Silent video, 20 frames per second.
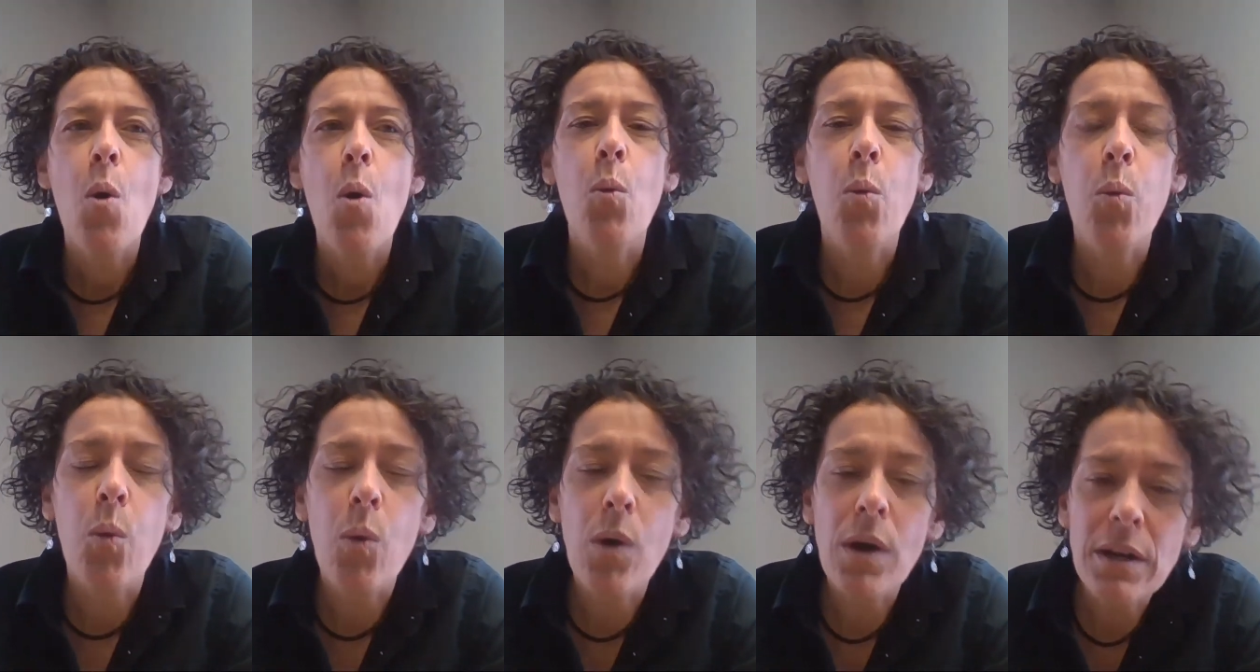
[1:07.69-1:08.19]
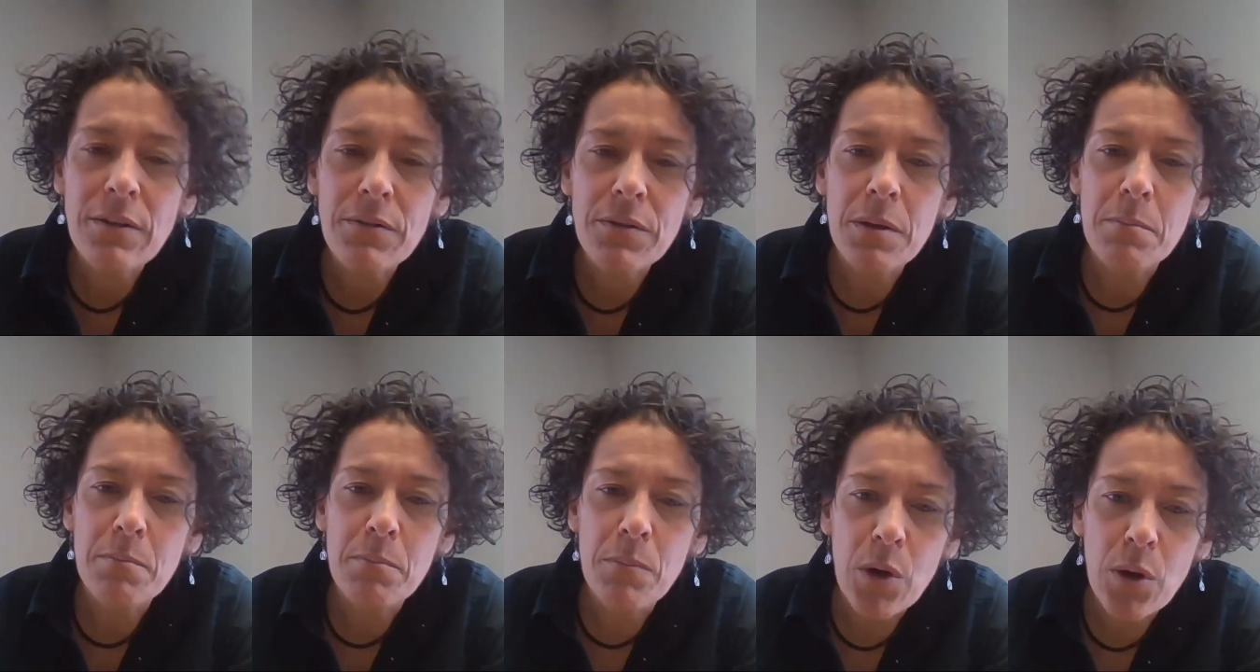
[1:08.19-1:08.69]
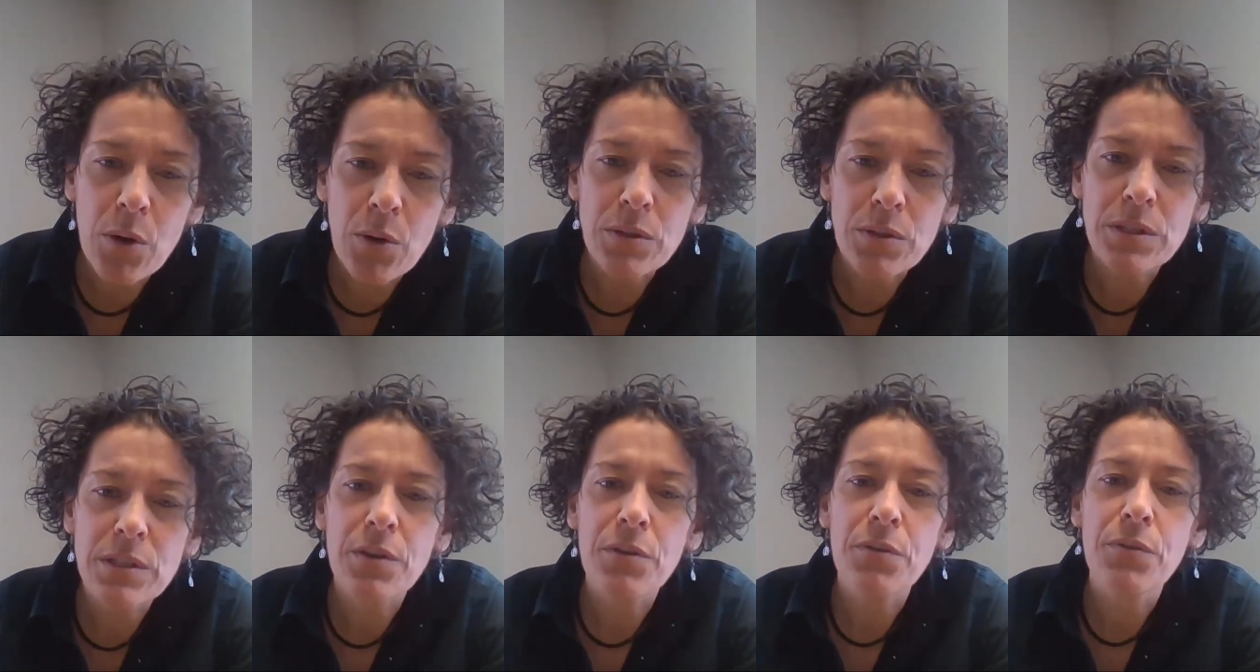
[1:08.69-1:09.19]
one of the
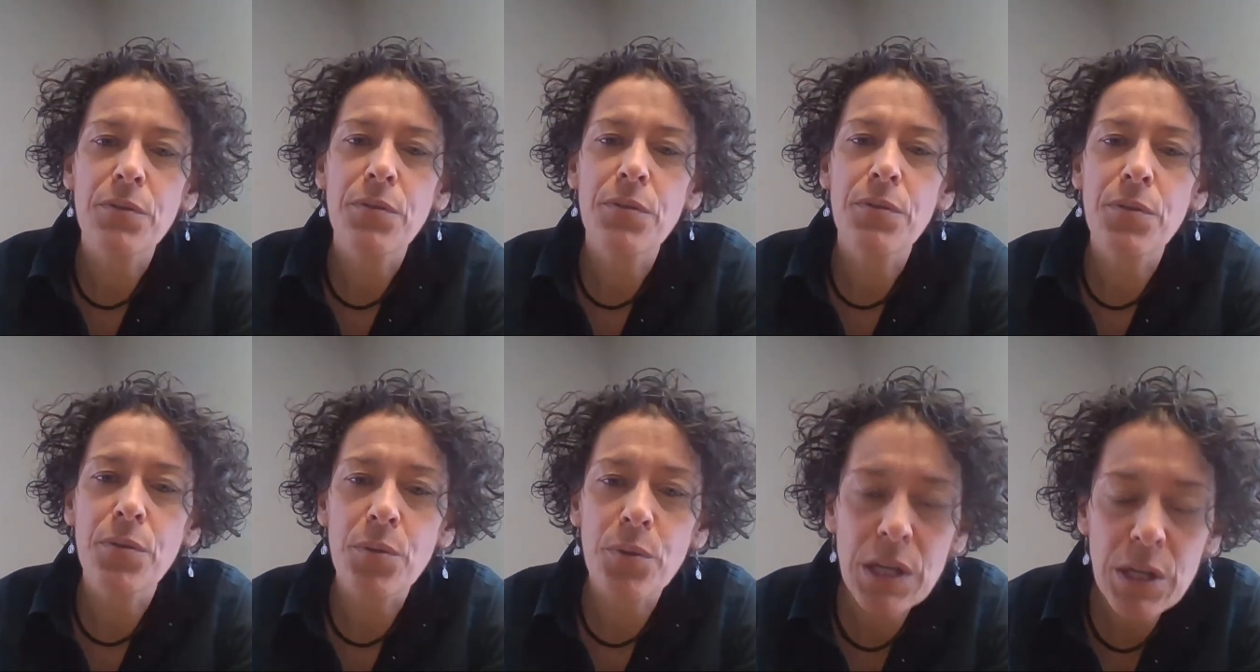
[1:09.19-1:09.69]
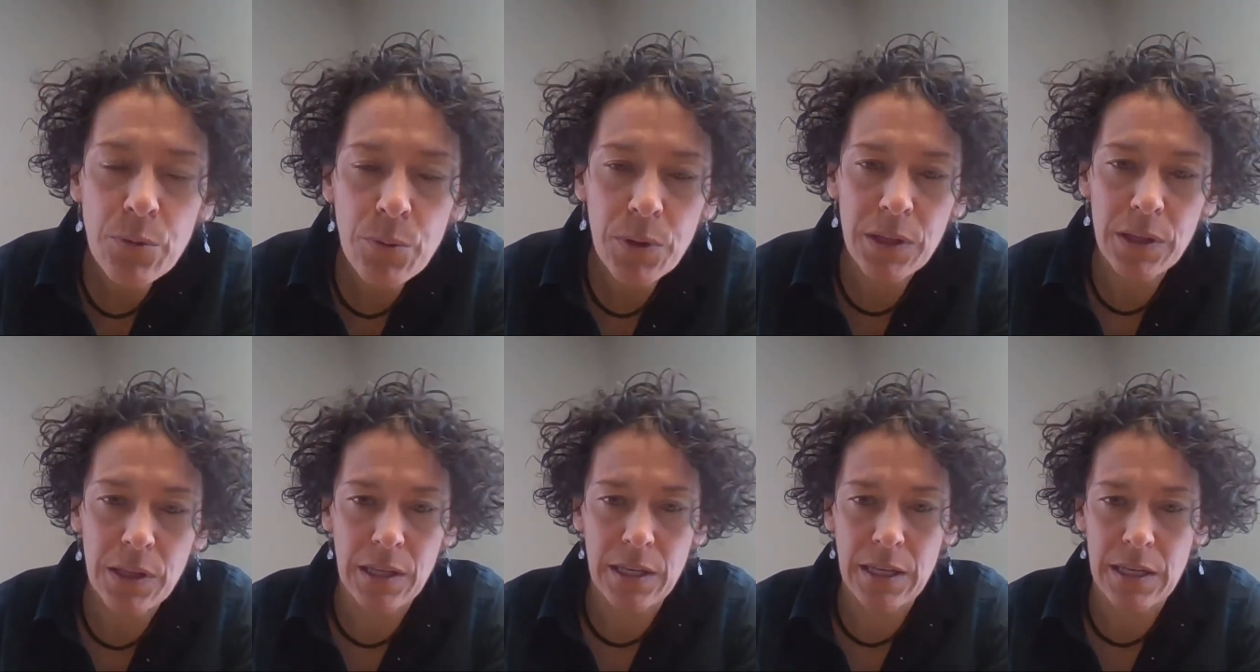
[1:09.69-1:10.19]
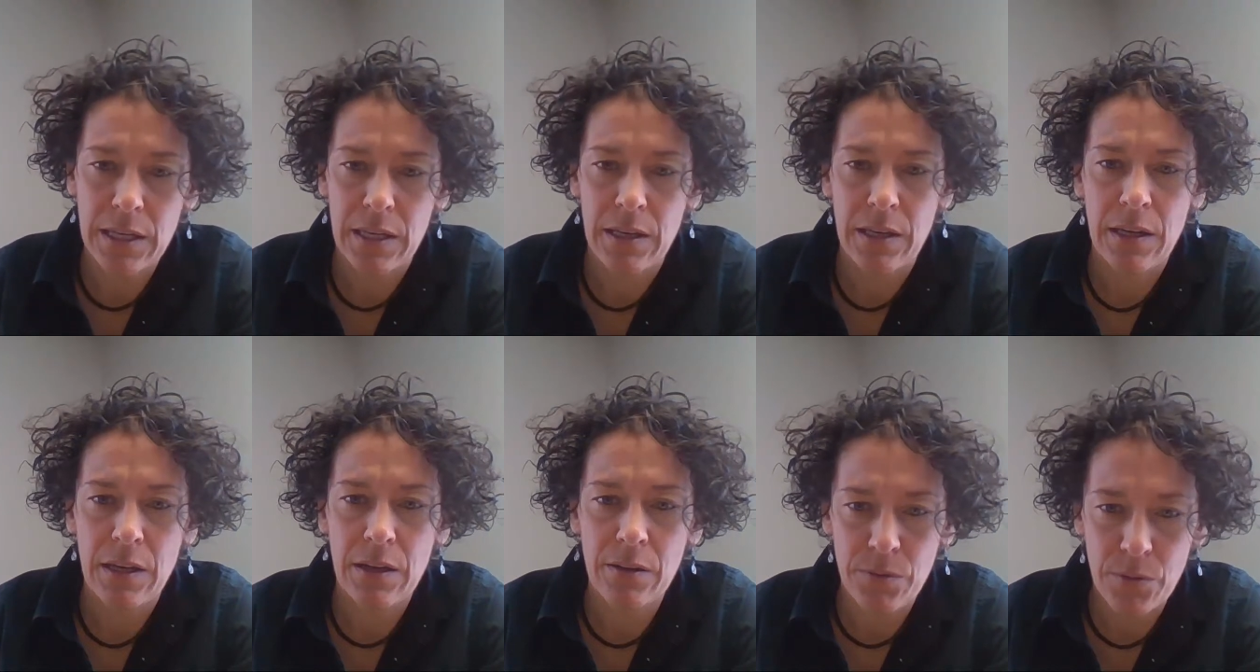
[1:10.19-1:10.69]
most frequently
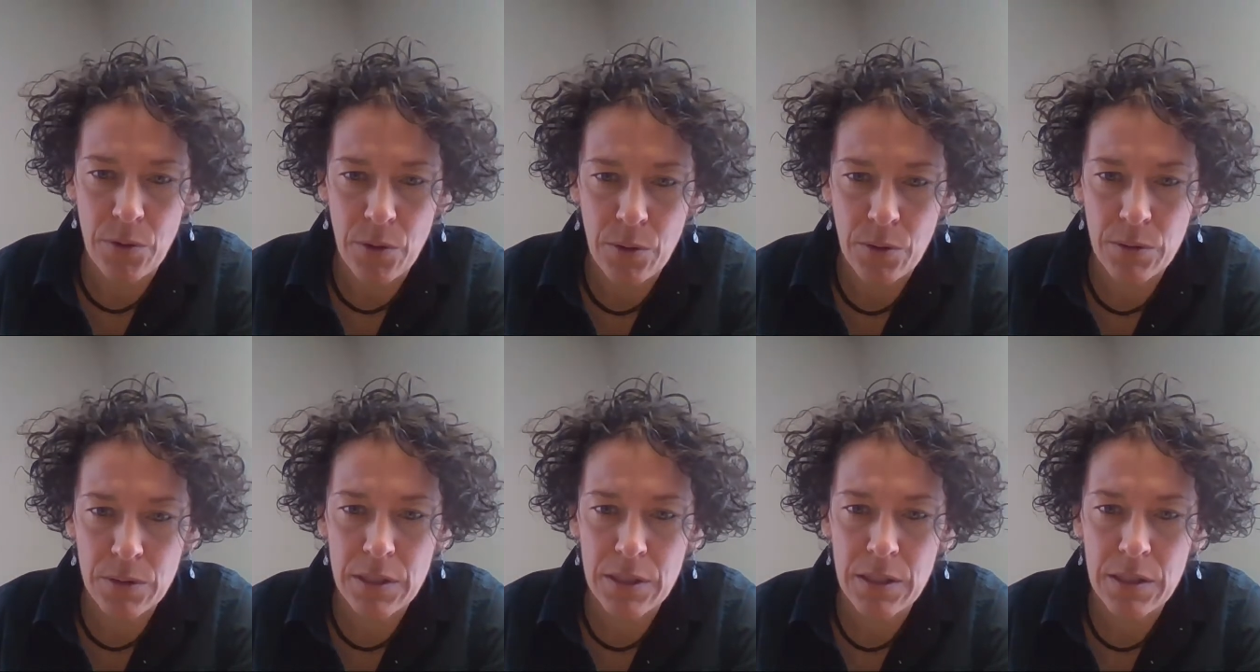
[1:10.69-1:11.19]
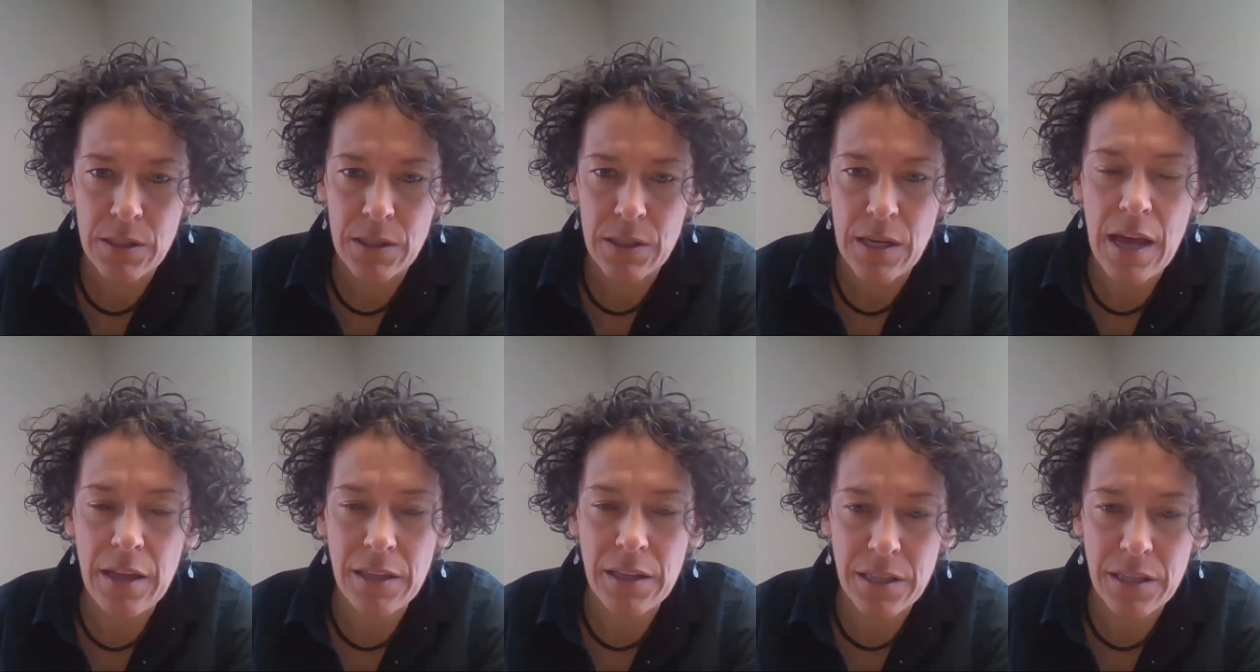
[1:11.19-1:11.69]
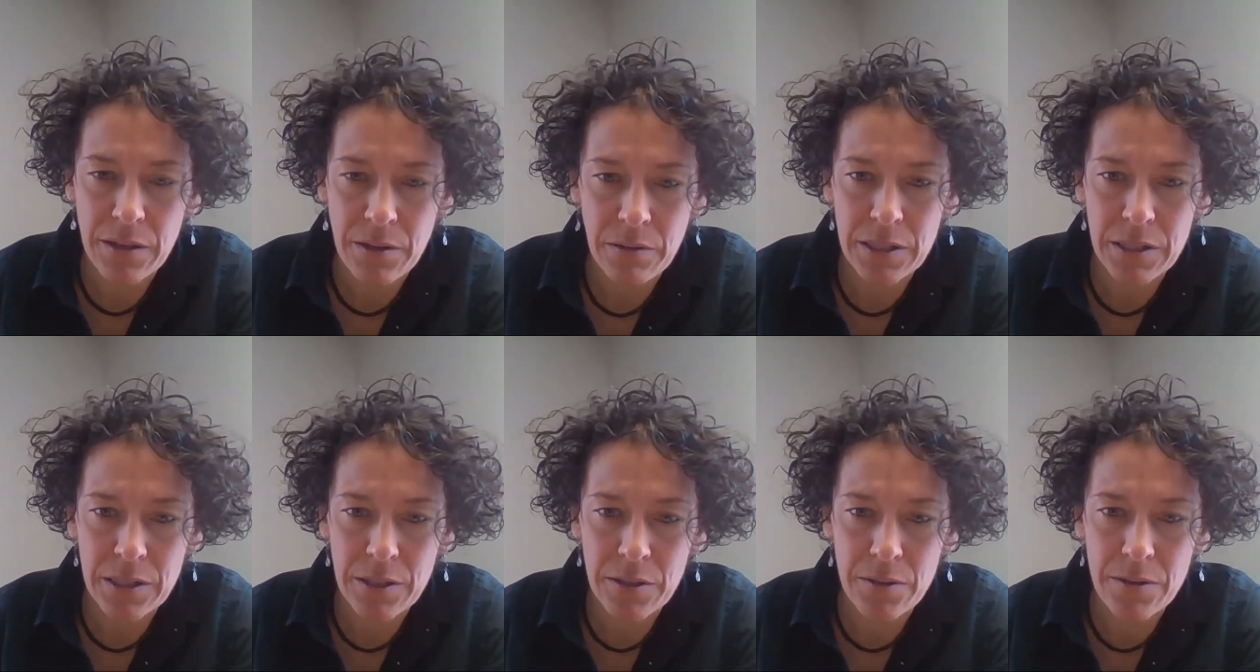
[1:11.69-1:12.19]
invoked ethical
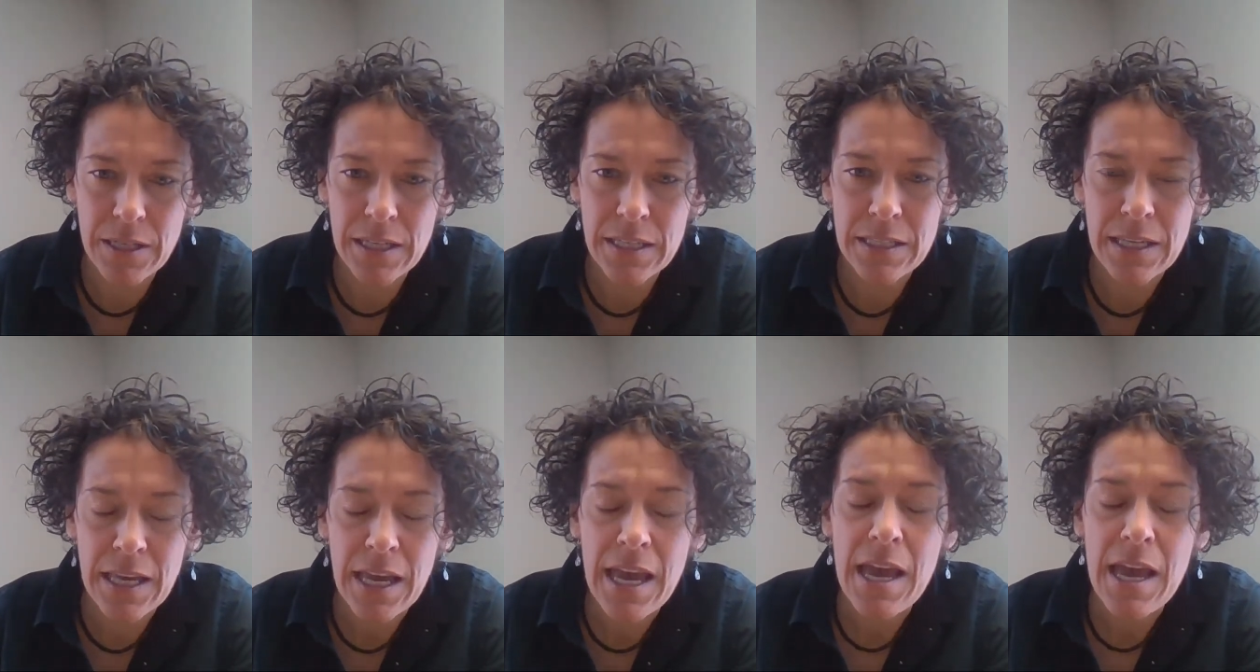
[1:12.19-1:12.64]
theories,